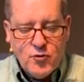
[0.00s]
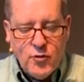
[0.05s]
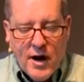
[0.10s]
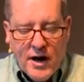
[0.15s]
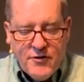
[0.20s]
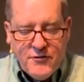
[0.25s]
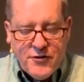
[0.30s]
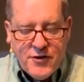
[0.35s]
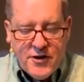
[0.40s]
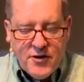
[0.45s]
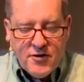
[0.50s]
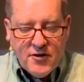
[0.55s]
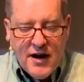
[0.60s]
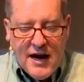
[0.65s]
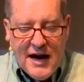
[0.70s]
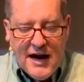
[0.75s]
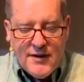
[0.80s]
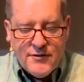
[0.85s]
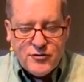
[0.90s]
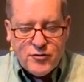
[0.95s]
Run for your
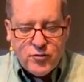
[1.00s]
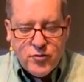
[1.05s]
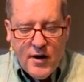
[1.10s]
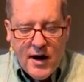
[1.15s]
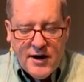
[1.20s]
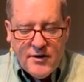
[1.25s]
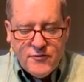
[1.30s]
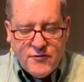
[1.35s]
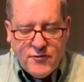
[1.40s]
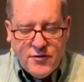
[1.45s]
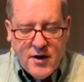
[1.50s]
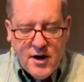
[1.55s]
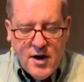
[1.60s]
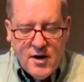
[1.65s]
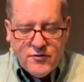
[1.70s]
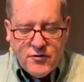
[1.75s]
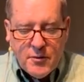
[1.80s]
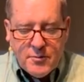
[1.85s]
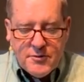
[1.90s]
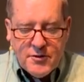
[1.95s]
lives. Run
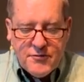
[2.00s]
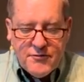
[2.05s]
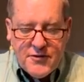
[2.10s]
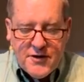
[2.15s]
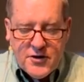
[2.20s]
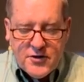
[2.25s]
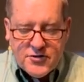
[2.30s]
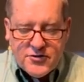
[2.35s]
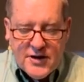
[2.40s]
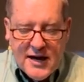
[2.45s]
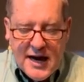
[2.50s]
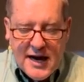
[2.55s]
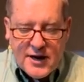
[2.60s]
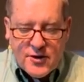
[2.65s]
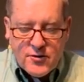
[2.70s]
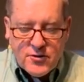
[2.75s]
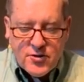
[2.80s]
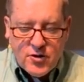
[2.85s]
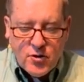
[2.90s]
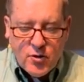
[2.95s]
from the fierce
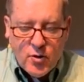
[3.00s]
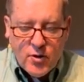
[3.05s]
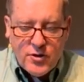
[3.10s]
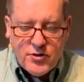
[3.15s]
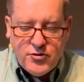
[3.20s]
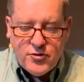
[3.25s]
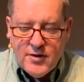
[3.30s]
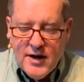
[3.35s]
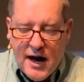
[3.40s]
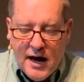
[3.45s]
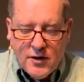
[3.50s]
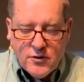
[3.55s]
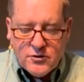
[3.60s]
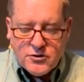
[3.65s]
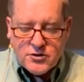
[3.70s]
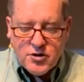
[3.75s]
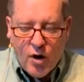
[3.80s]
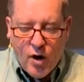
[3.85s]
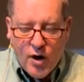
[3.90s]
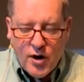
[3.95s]
anger of the Lord. Do not
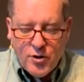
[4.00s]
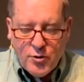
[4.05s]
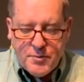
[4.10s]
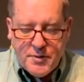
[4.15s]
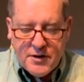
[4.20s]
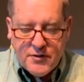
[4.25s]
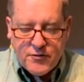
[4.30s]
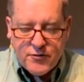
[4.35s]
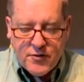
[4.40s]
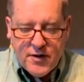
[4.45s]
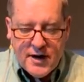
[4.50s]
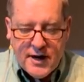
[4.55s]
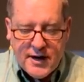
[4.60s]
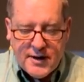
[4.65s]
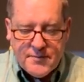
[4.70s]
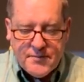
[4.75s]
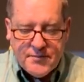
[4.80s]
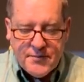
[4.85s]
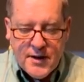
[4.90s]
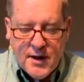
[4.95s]
lose heart or be
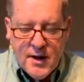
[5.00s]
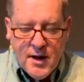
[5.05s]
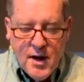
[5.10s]
afraid.